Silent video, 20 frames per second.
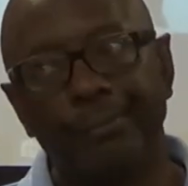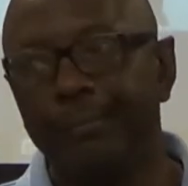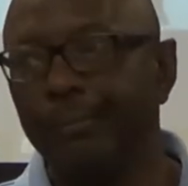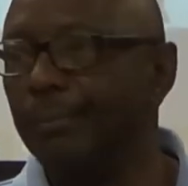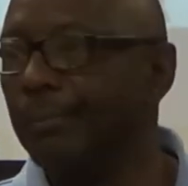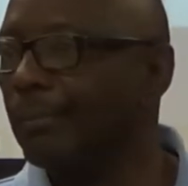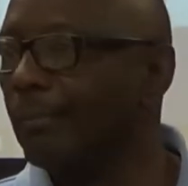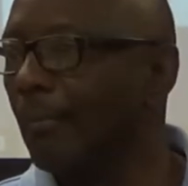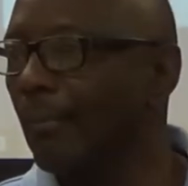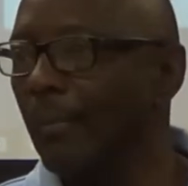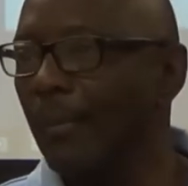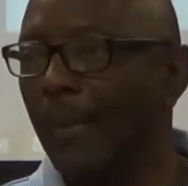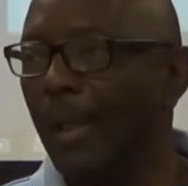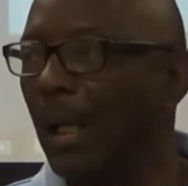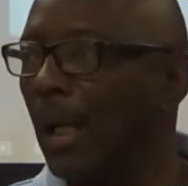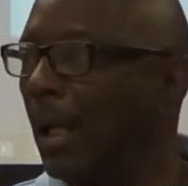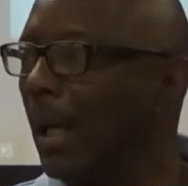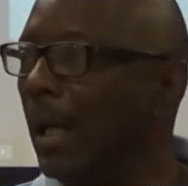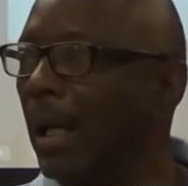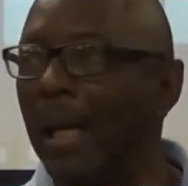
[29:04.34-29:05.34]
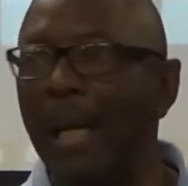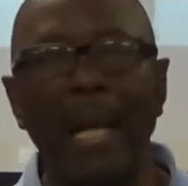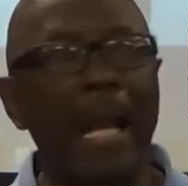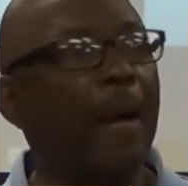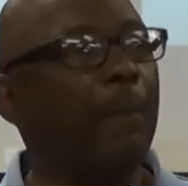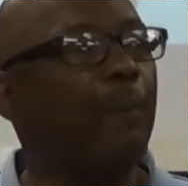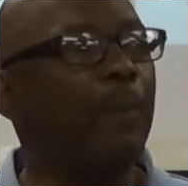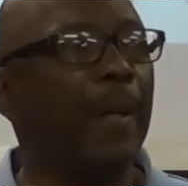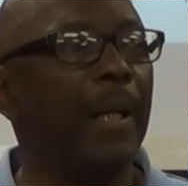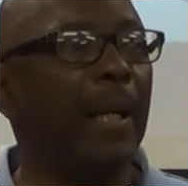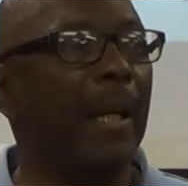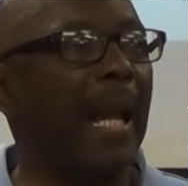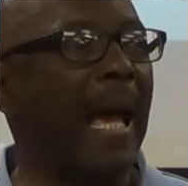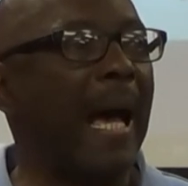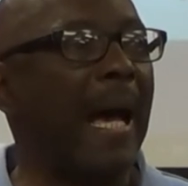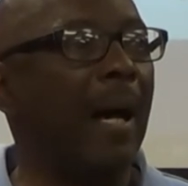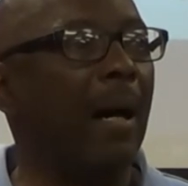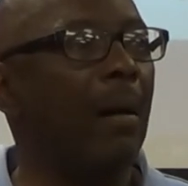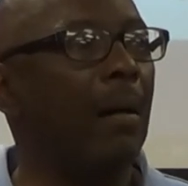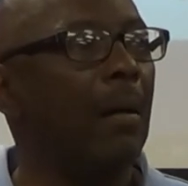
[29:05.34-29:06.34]
And I figured
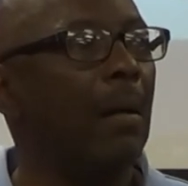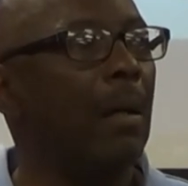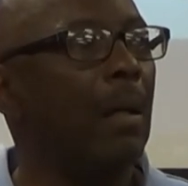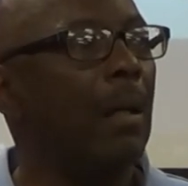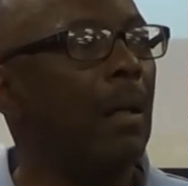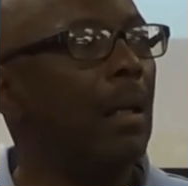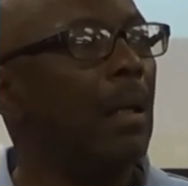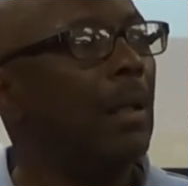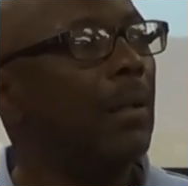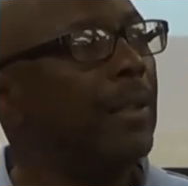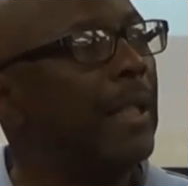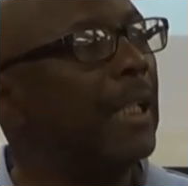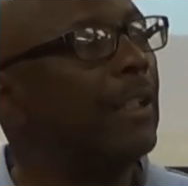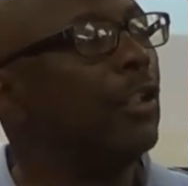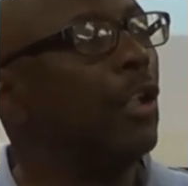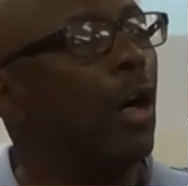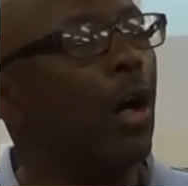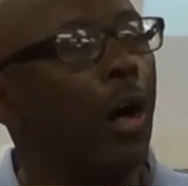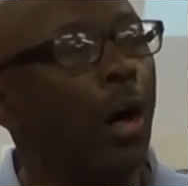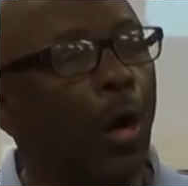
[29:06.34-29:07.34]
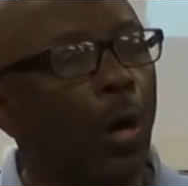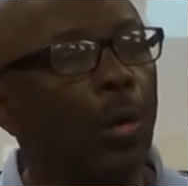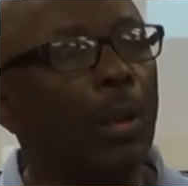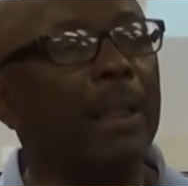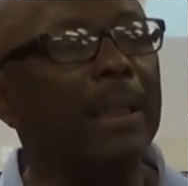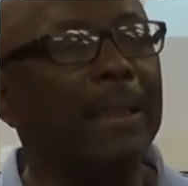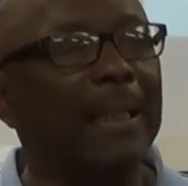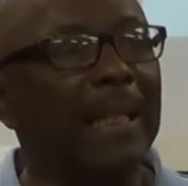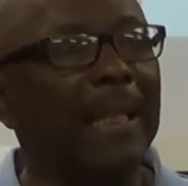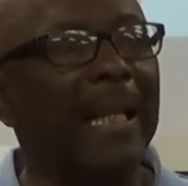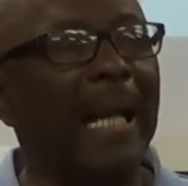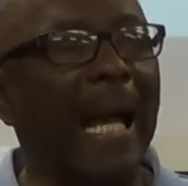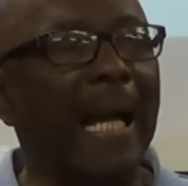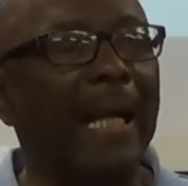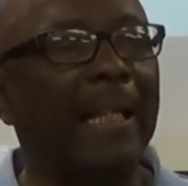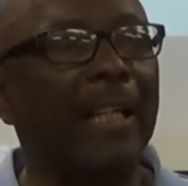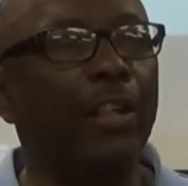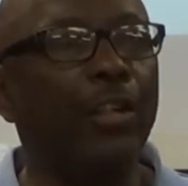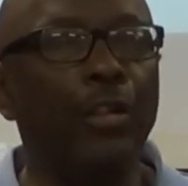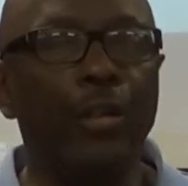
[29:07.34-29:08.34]
out that the only thing
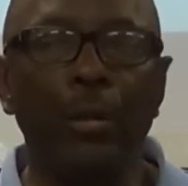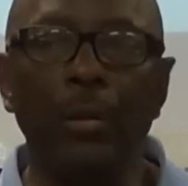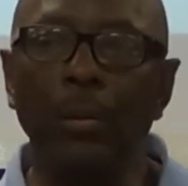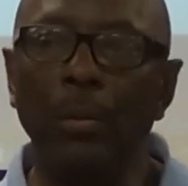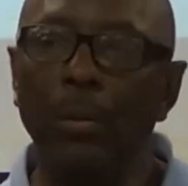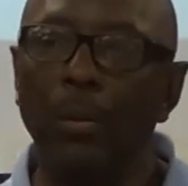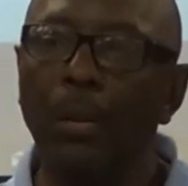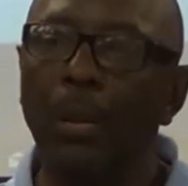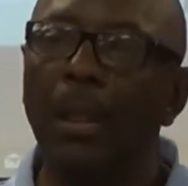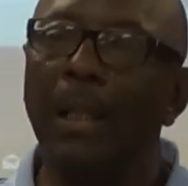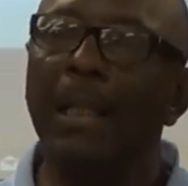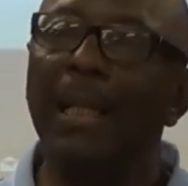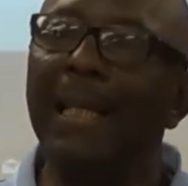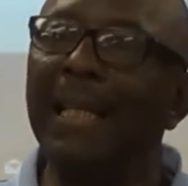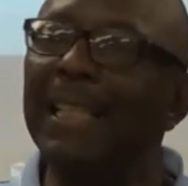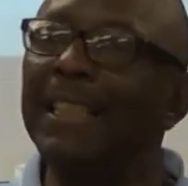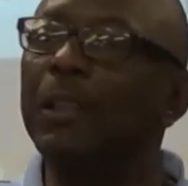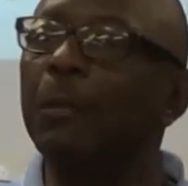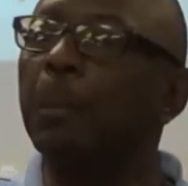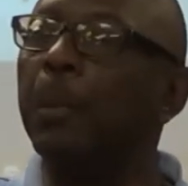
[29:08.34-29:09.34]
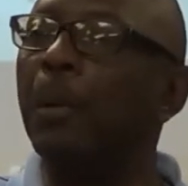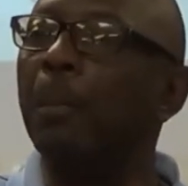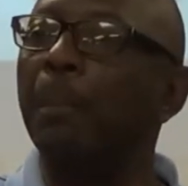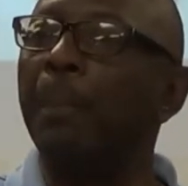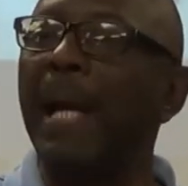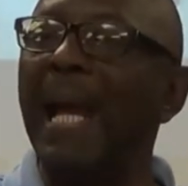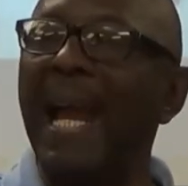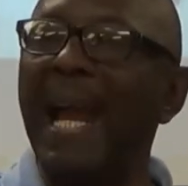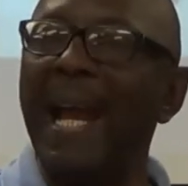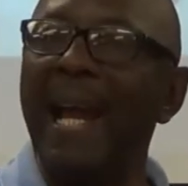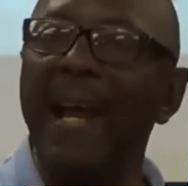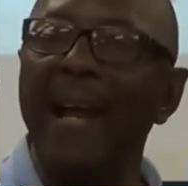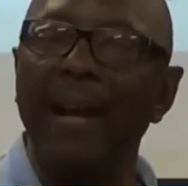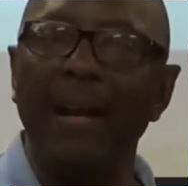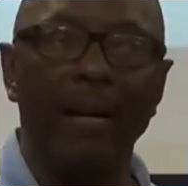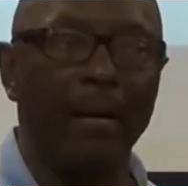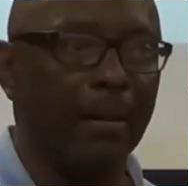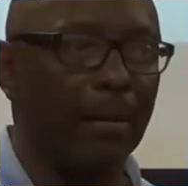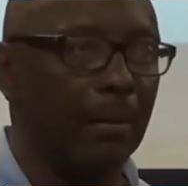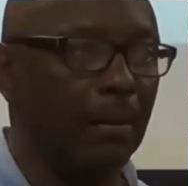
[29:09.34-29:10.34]
I can do is
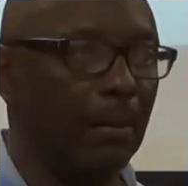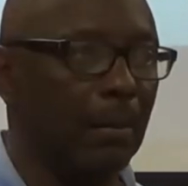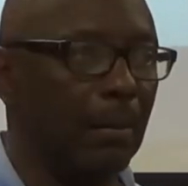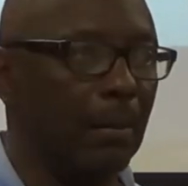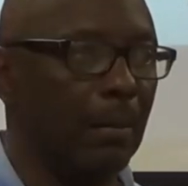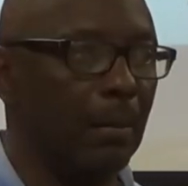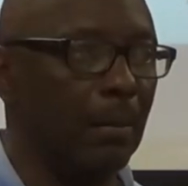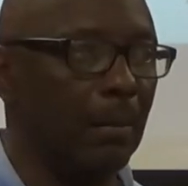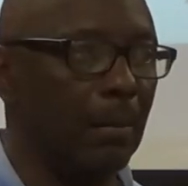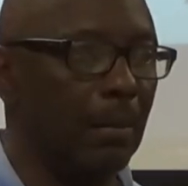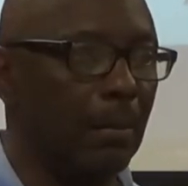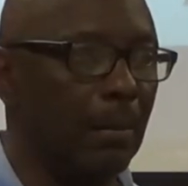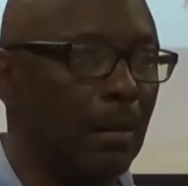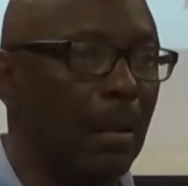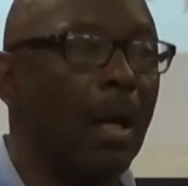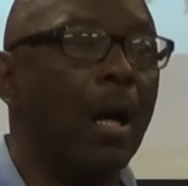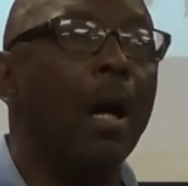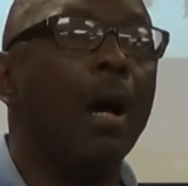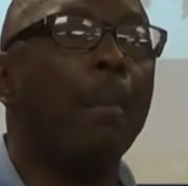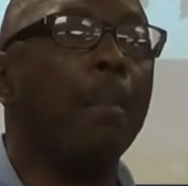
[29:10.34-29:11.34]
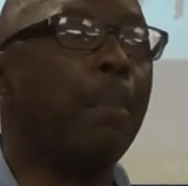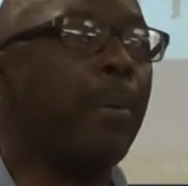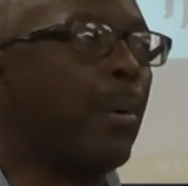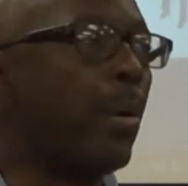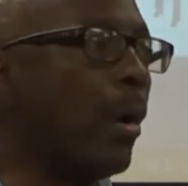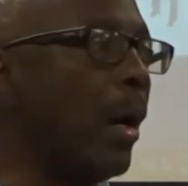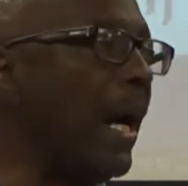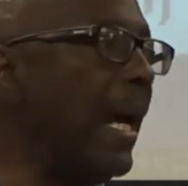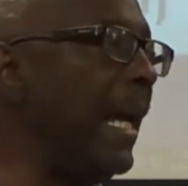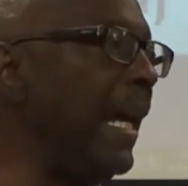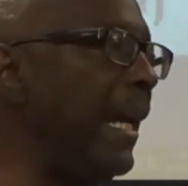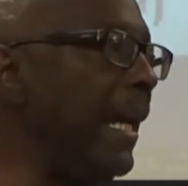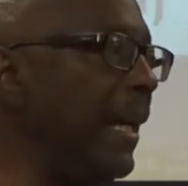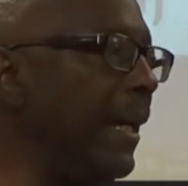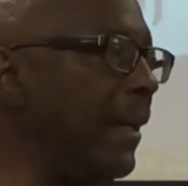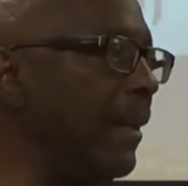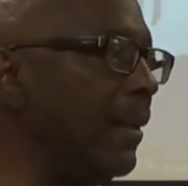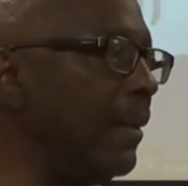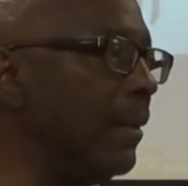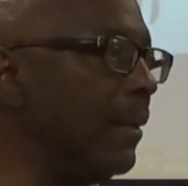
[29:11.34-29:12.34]
prepare,
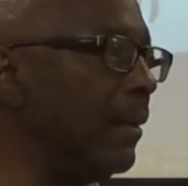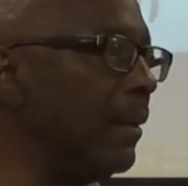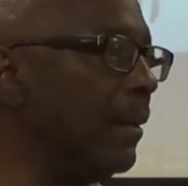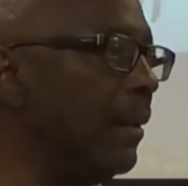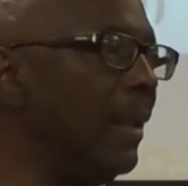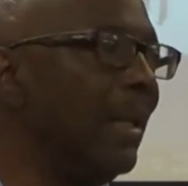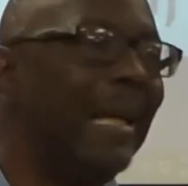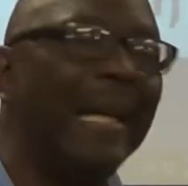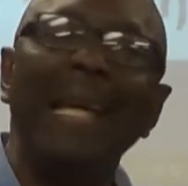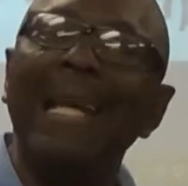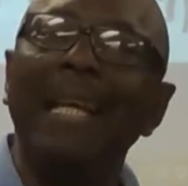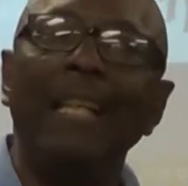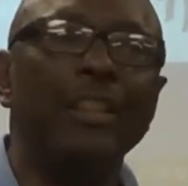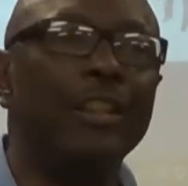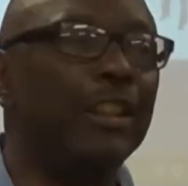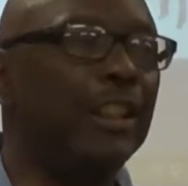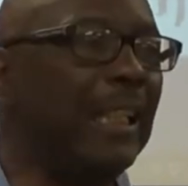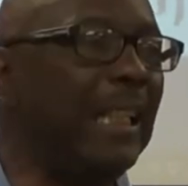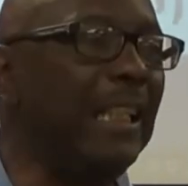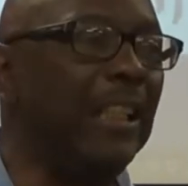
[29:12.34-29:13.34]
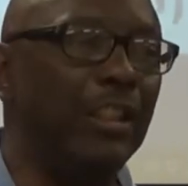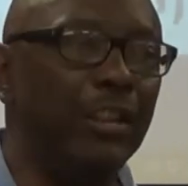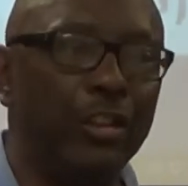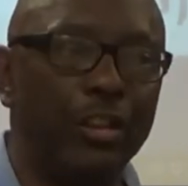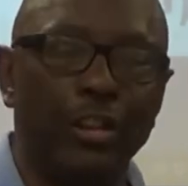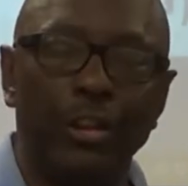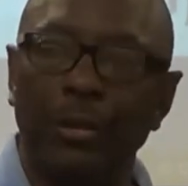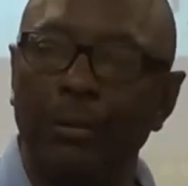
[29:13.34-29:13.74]
pray, and teach.